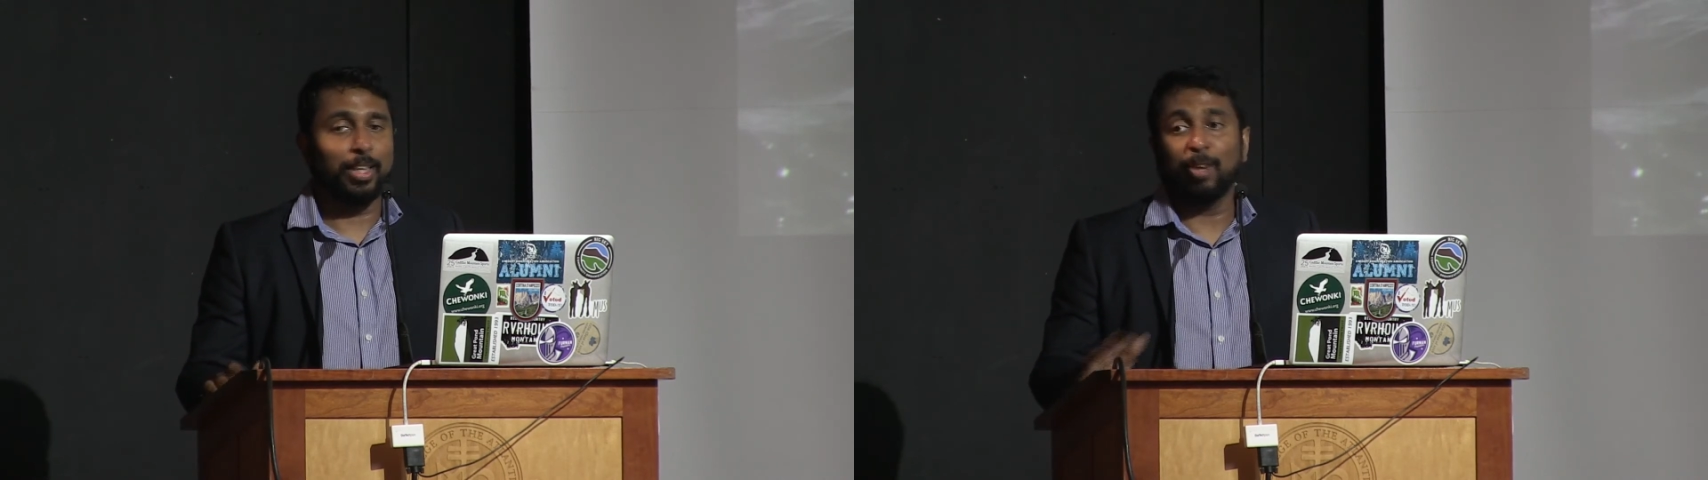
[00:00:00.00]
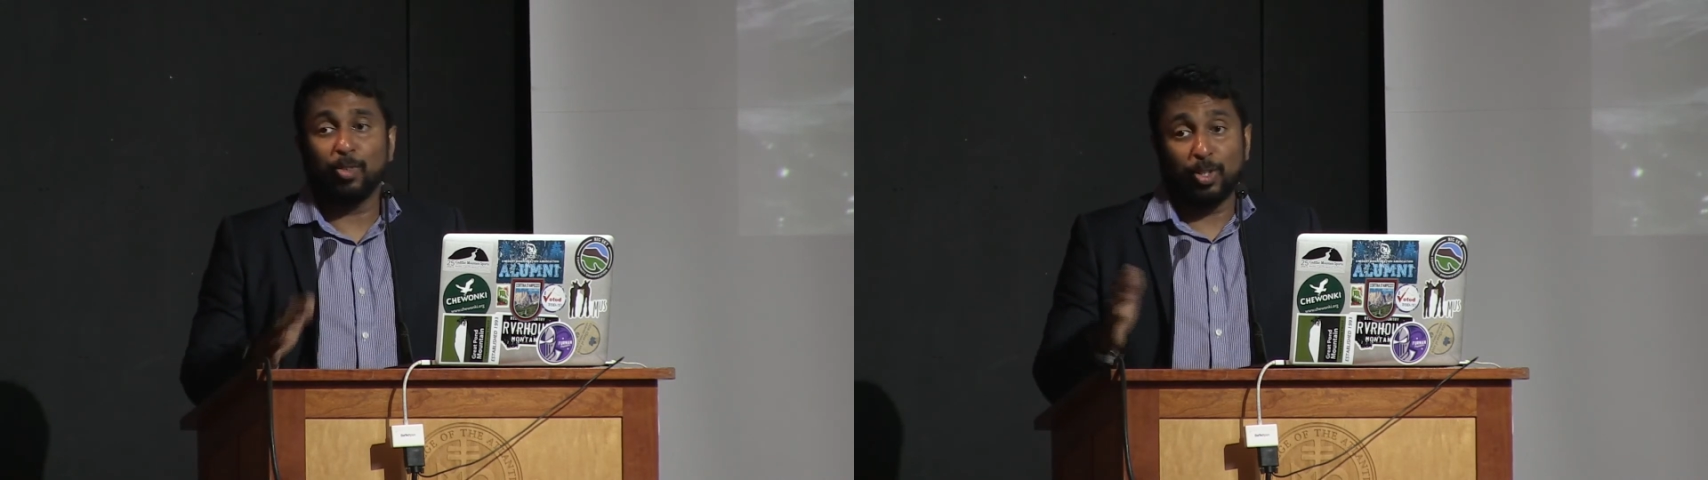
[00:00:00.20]

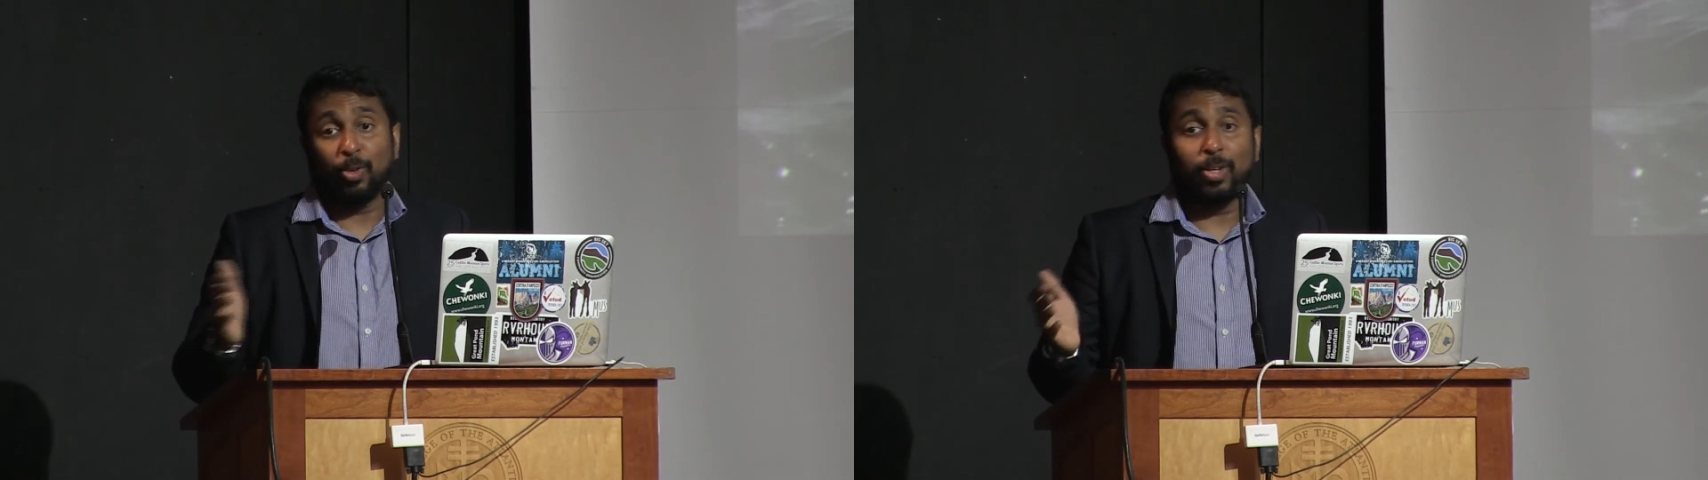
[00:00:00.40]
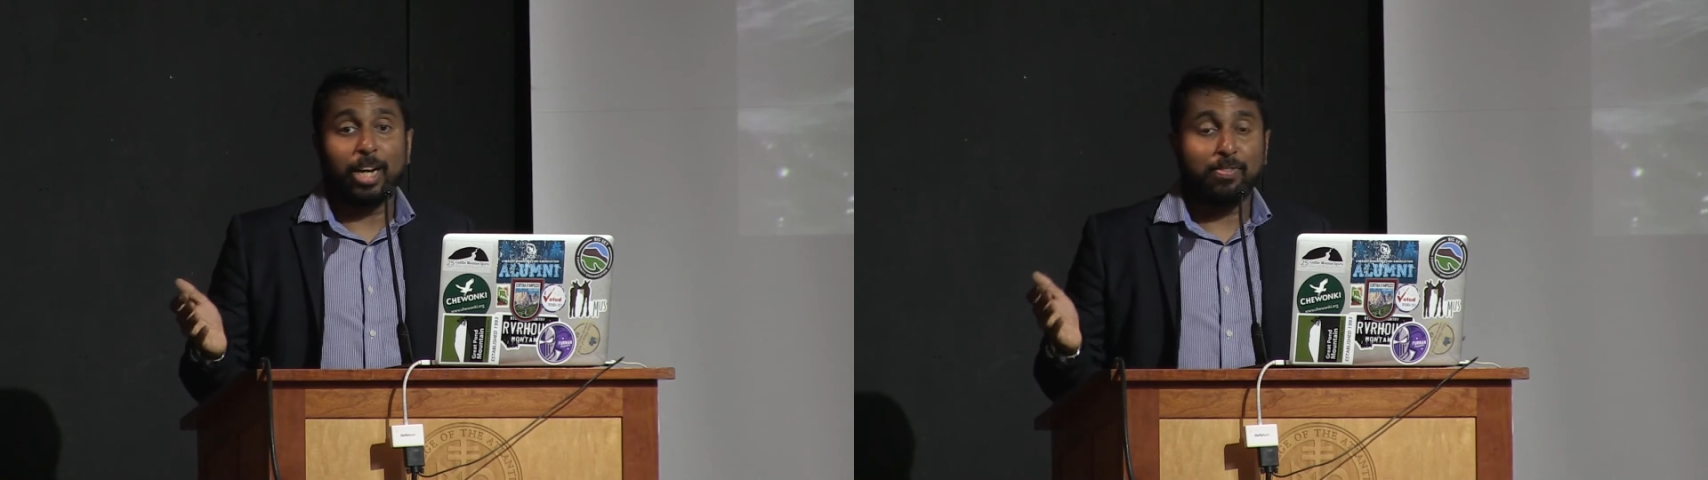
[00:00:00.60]
There was no
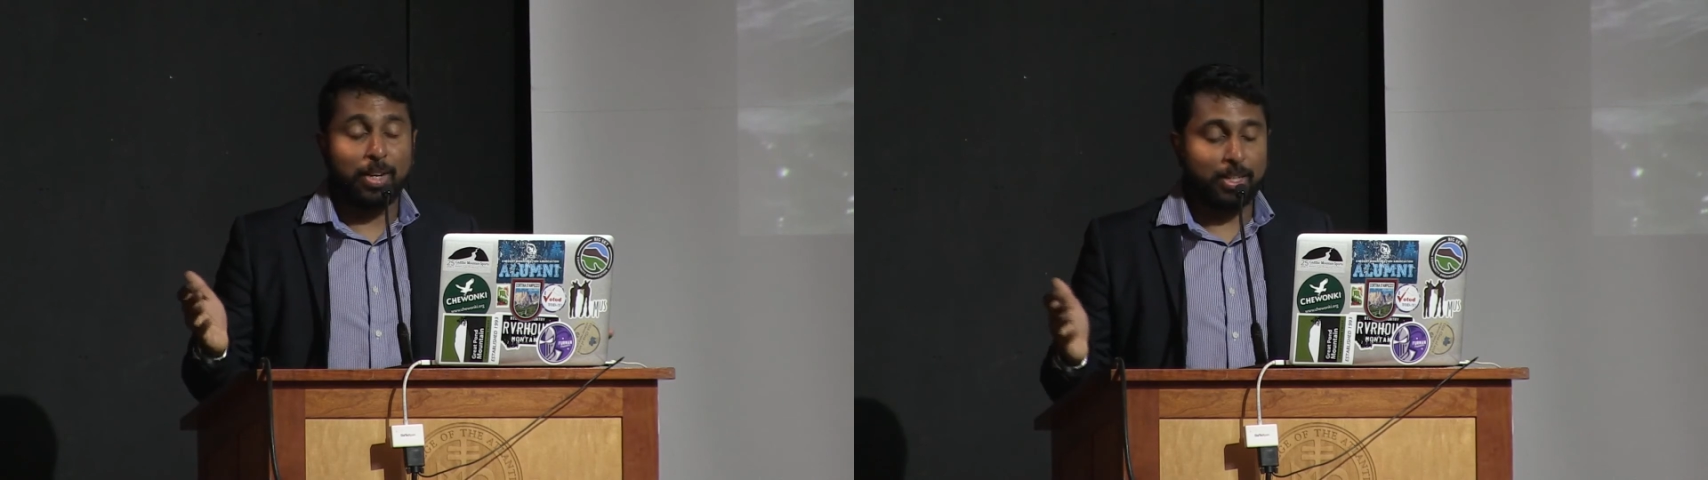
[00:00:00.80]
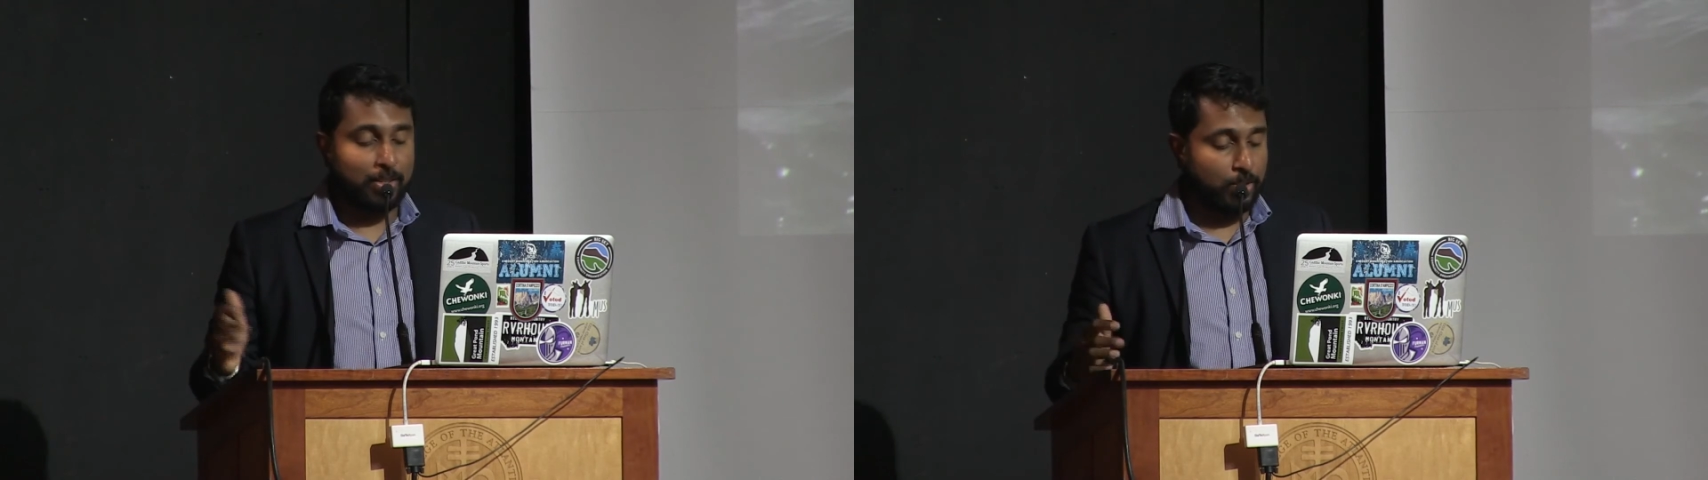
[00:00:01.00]

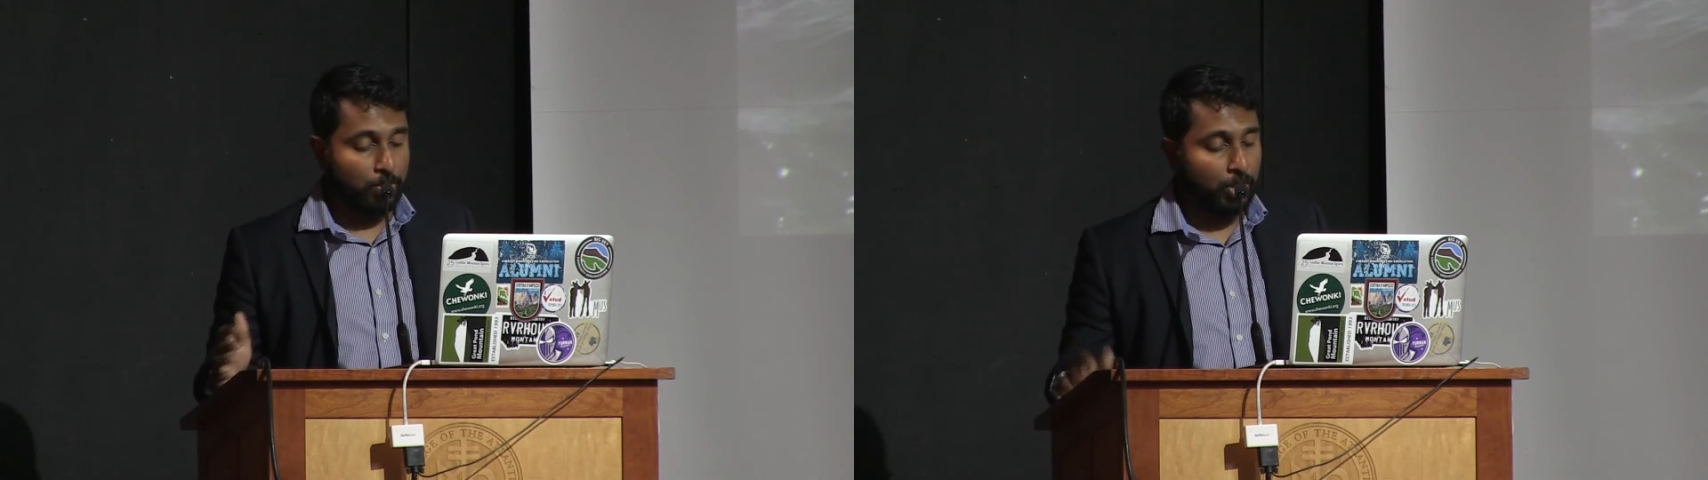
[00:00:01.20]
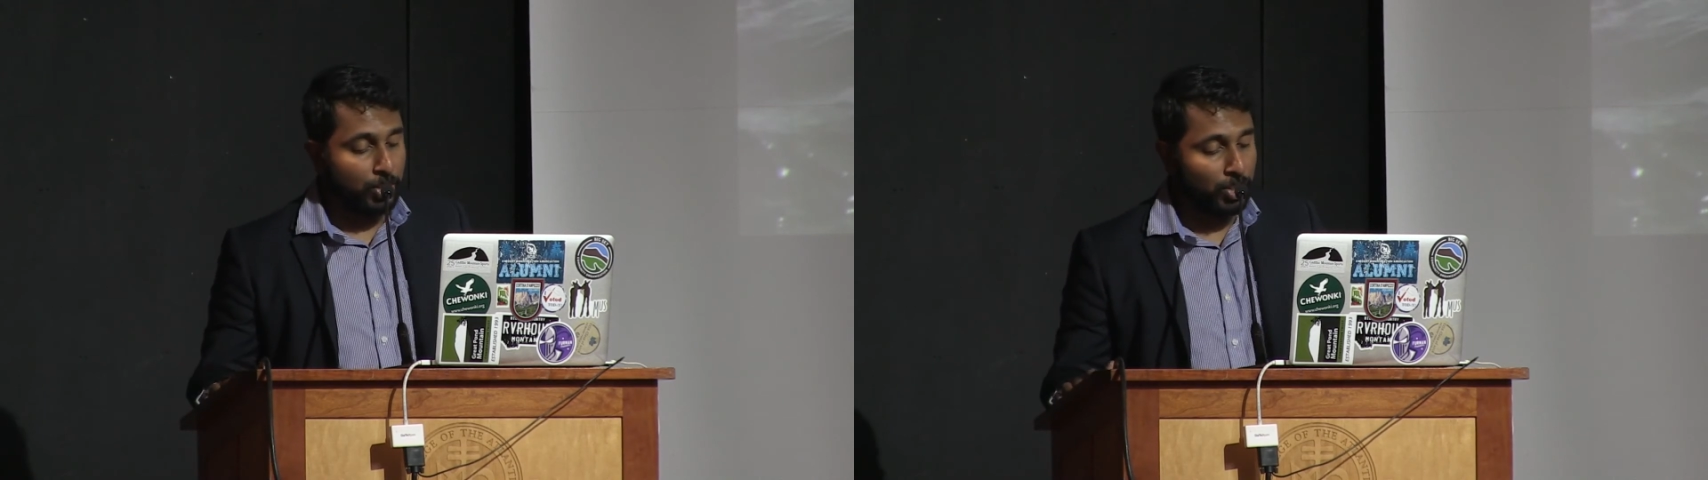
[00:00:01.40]
Netflix to
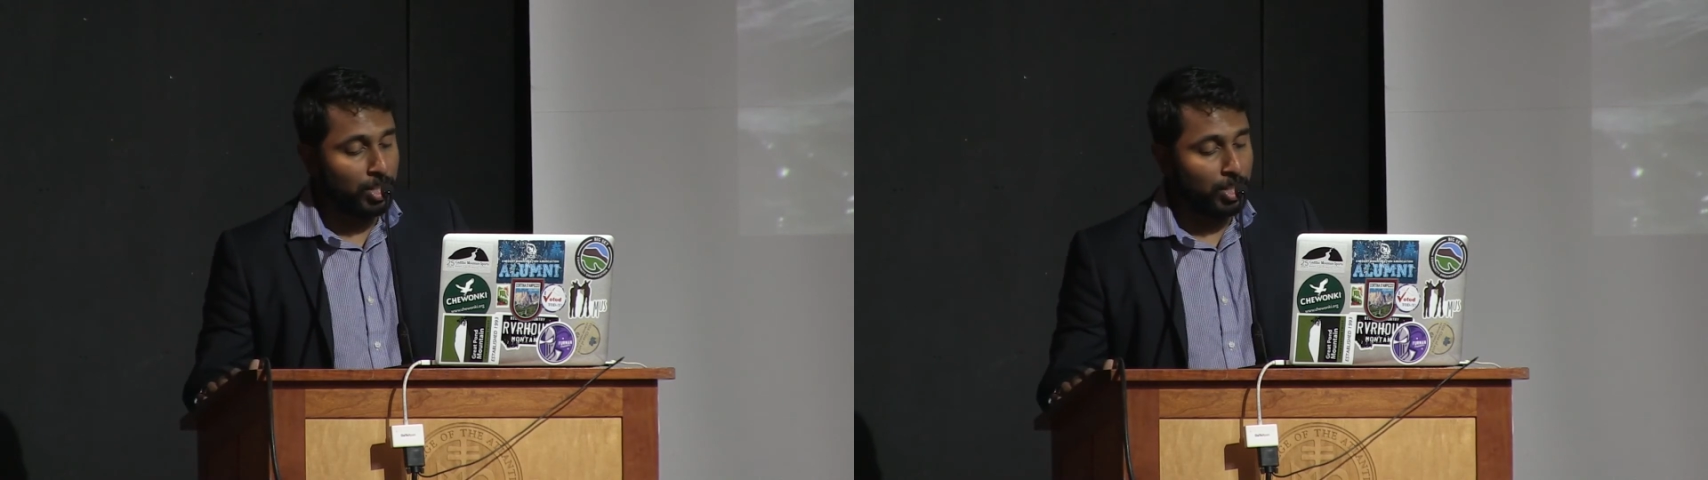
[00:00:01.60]
watch.